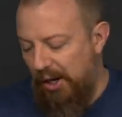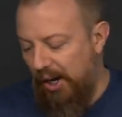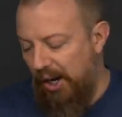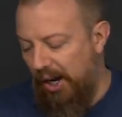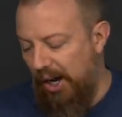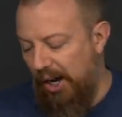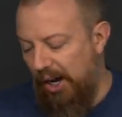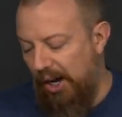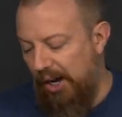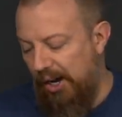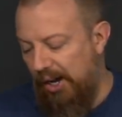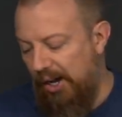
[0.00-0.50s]

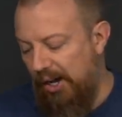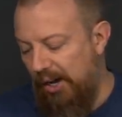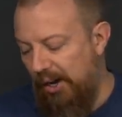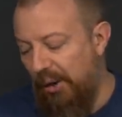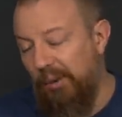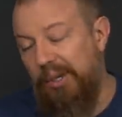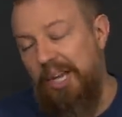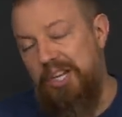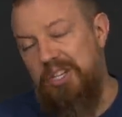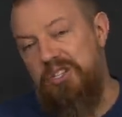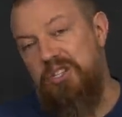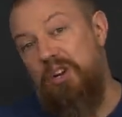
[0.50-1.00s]
Uh,
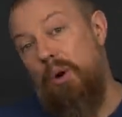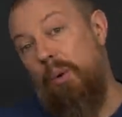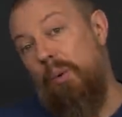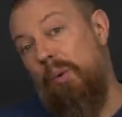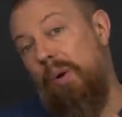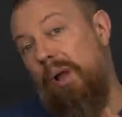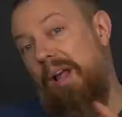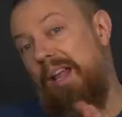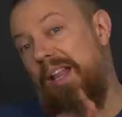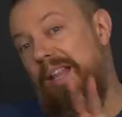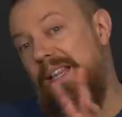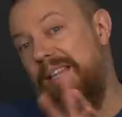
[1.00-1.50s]
okay, so
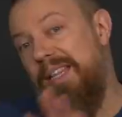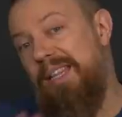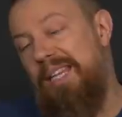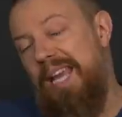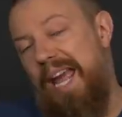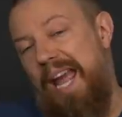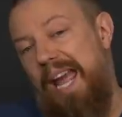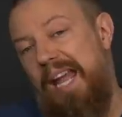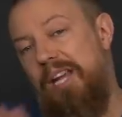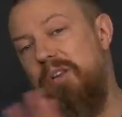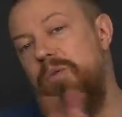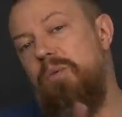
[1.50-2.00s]
the
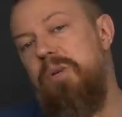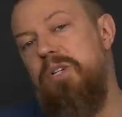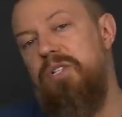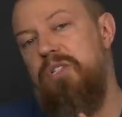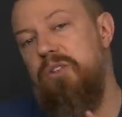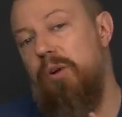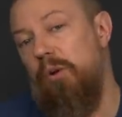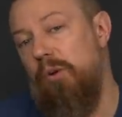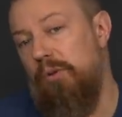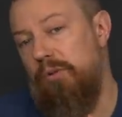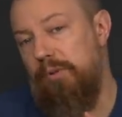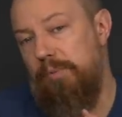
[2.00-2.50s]
end
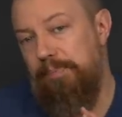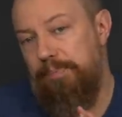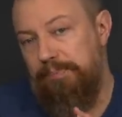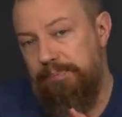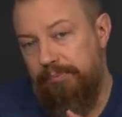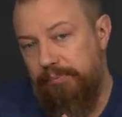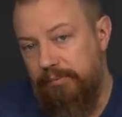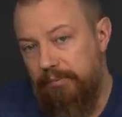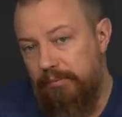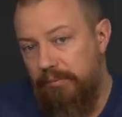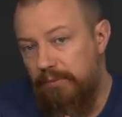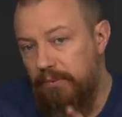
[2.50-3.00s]
result.
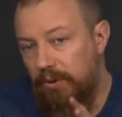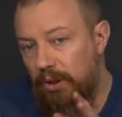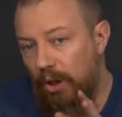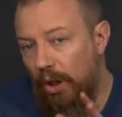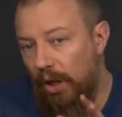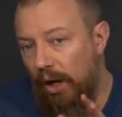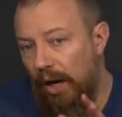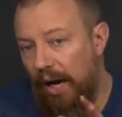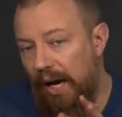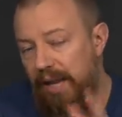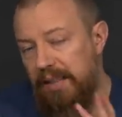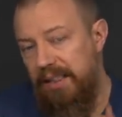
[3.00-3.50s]

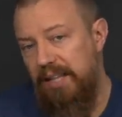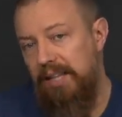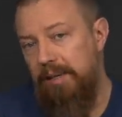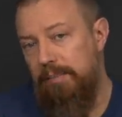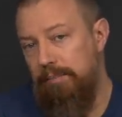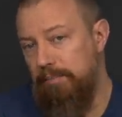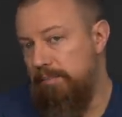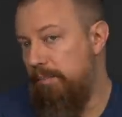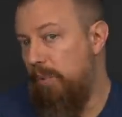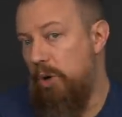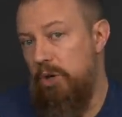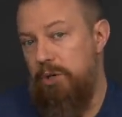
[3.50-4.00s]
I think
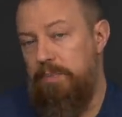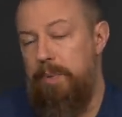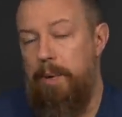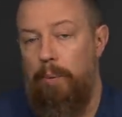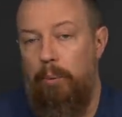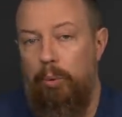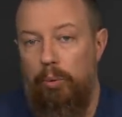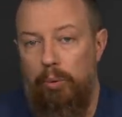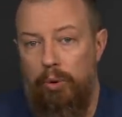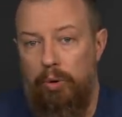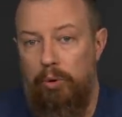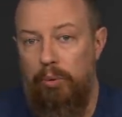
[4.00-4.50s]
most
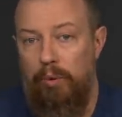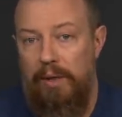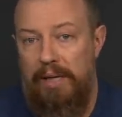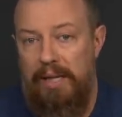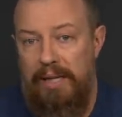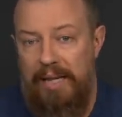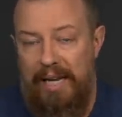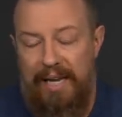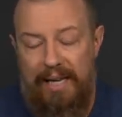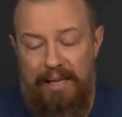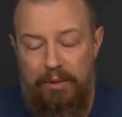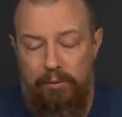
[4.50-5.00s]
people will
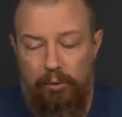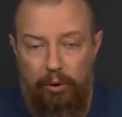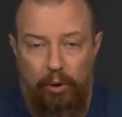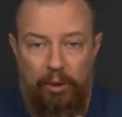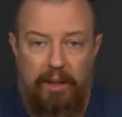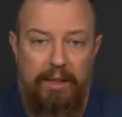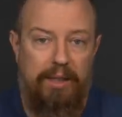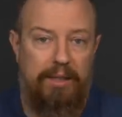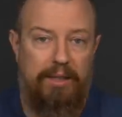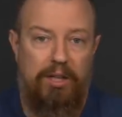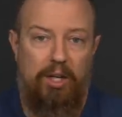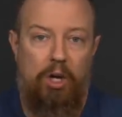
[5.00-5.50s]
agree, and
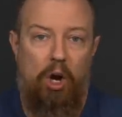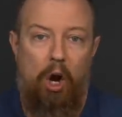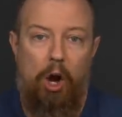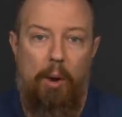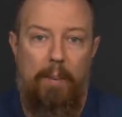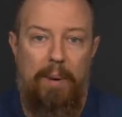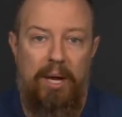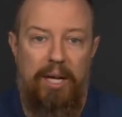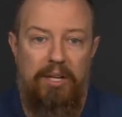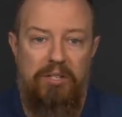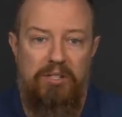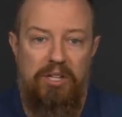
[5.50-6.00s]
looking at the
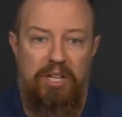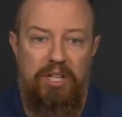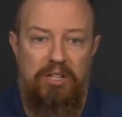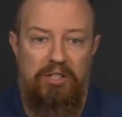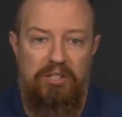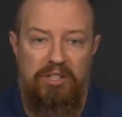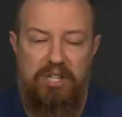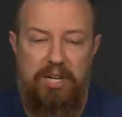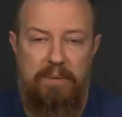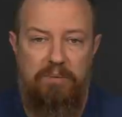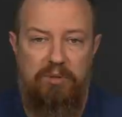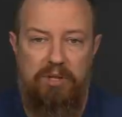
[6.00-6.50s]
comments, it
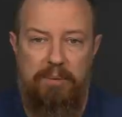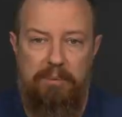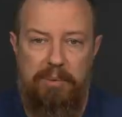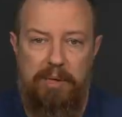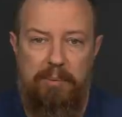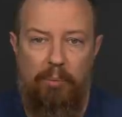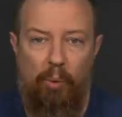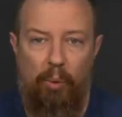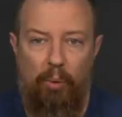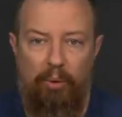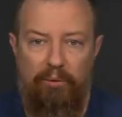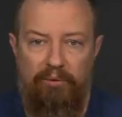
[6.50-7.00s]
seems that
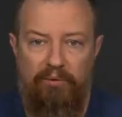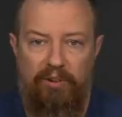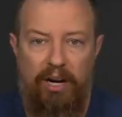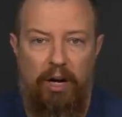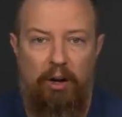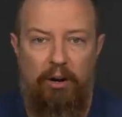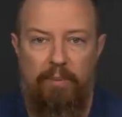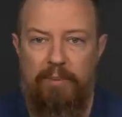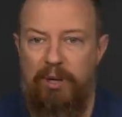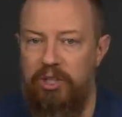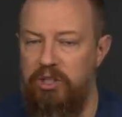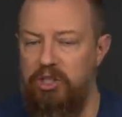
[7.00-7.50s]
people were
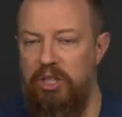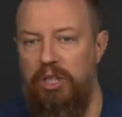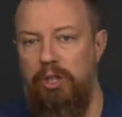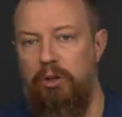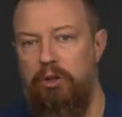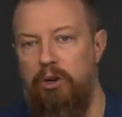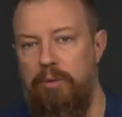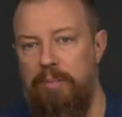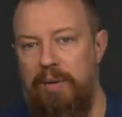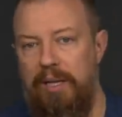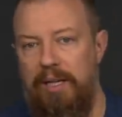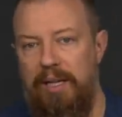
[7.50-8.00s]
very much in
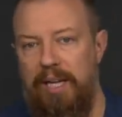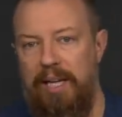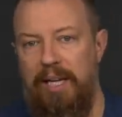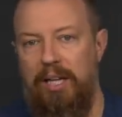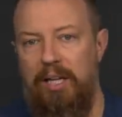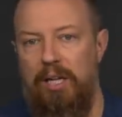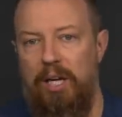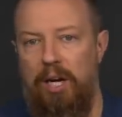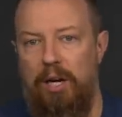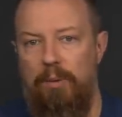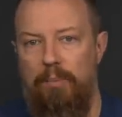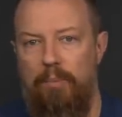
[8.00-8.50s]
agreement
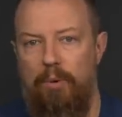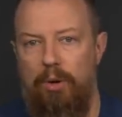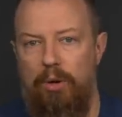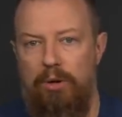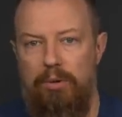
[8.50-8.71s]
and um,